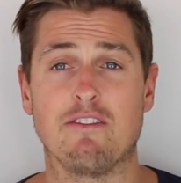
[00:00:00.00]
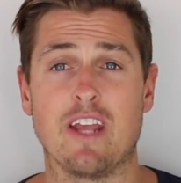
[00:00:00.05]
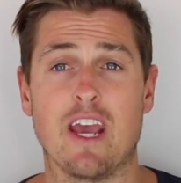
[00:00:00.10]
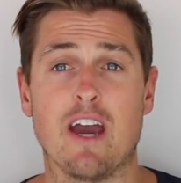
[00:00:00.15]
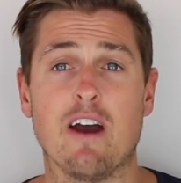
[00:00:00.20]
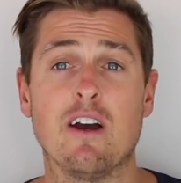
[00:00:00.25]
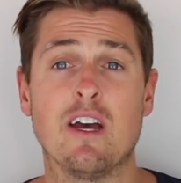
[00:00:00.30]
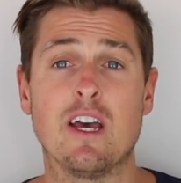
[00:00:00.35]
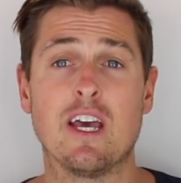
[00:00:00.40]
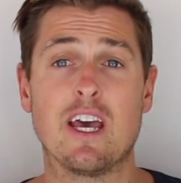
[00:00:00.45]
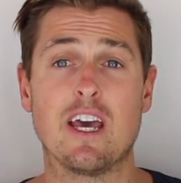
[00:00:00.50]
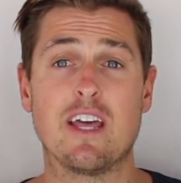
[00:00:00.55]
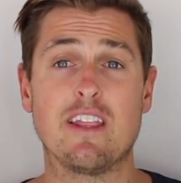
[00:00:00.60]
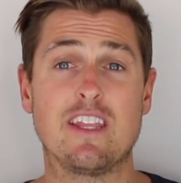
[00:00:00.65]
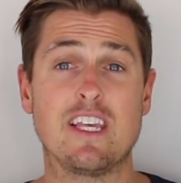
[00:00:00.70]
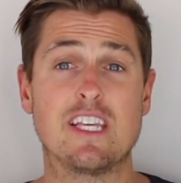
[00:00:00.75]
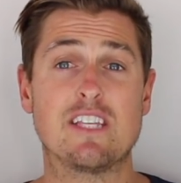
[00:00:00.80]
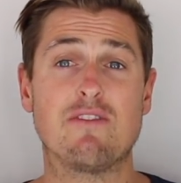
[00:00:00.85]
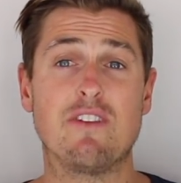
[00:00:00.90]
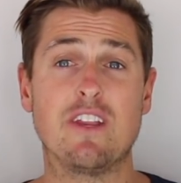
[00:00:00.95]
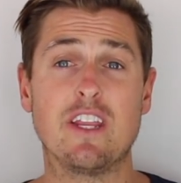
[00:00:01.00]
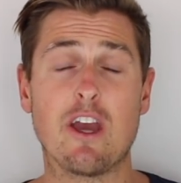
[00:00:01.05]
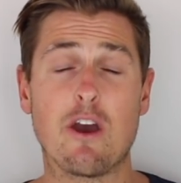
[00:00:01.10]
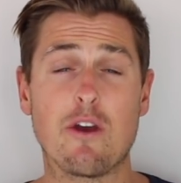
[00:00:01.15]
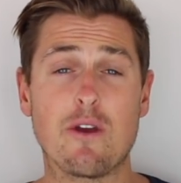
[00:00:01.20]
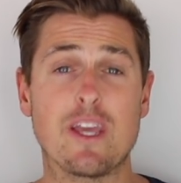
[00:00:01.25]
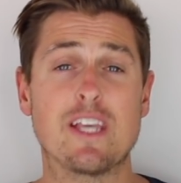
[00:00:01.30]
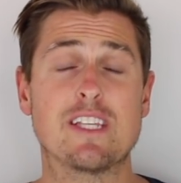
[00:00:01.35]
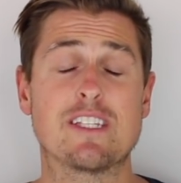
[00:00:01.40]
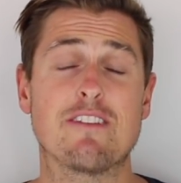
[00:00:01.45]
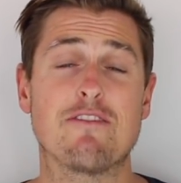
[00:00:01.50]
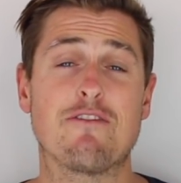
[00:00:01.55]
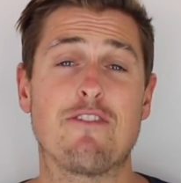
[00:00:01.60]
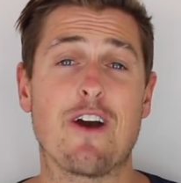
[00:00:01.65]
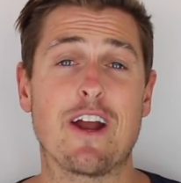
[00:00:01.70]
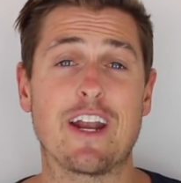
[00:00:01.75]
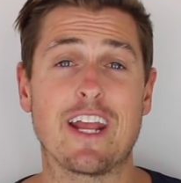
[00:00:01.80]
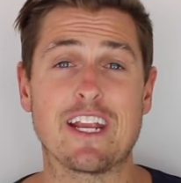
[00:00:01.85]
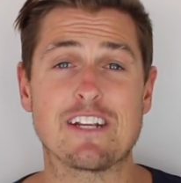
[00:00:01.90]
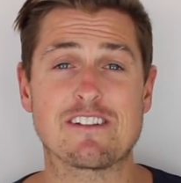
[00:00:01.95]
Now, this video isn't
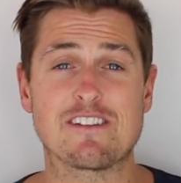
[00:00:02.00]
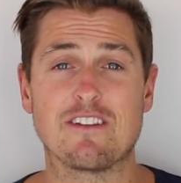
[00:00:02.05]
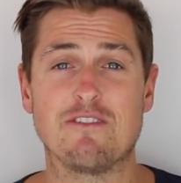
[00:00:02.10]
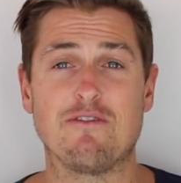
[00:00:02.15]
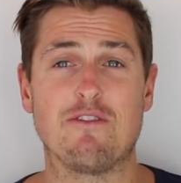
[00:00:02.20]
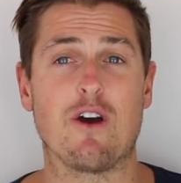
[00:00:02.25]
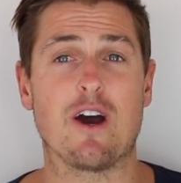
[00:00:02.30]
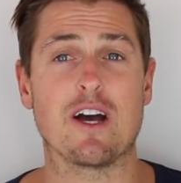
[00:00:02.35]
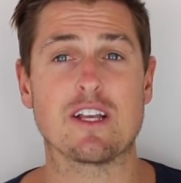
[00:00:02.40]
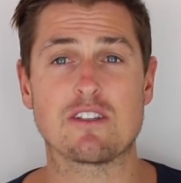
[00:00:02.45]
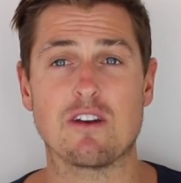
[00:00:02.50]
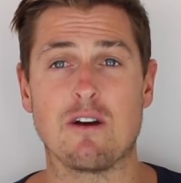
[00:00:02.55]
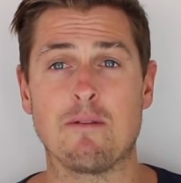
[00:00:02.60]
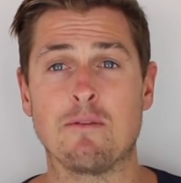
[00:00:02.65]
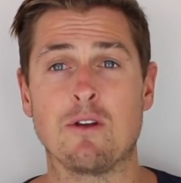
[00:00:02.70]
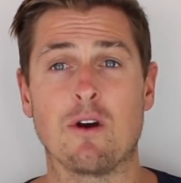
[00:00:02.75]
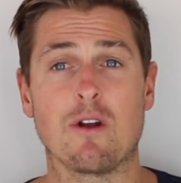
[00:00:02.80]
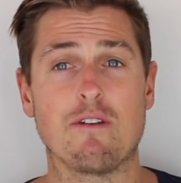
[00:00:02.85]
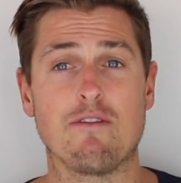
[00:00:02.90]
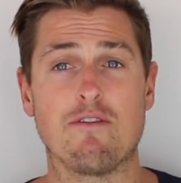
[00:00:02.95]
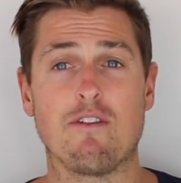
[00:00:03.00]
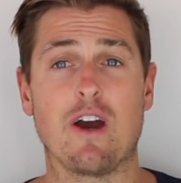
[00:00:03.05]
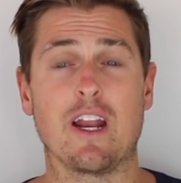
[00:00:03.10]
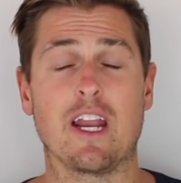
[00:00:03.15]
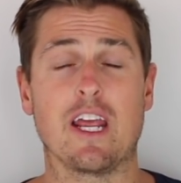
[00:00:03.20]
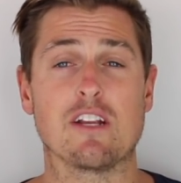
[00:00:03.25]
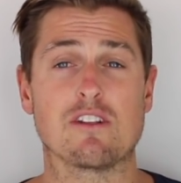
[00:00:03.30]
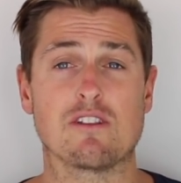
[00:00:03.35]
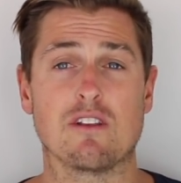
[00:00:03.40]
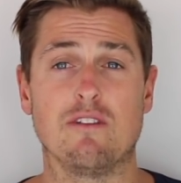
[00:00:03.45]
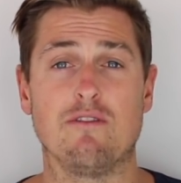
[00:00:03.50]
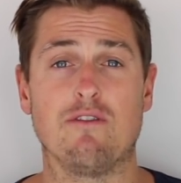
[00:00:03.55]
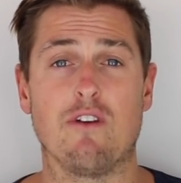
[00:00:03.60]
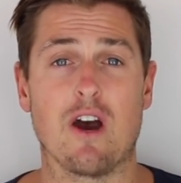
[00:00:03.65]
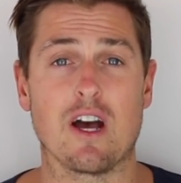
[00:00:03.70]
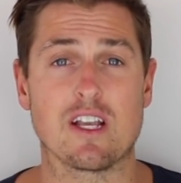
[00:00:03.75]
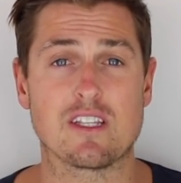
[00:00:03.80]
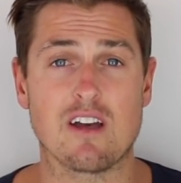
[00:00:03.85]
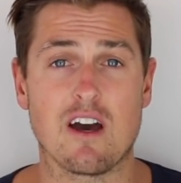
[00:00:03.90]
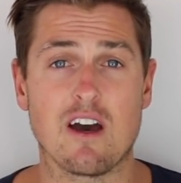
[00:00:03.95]
financial advice. I'm not a financial
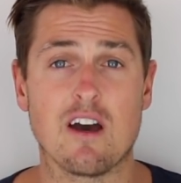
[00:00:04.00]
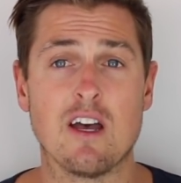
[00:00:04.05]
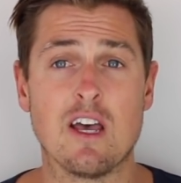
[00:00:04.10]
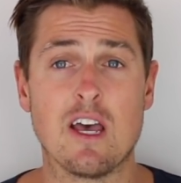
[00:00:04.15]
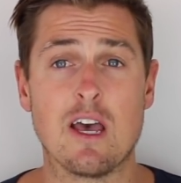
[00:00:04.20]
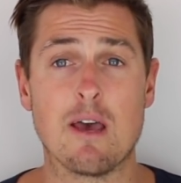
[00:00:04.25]
advisor,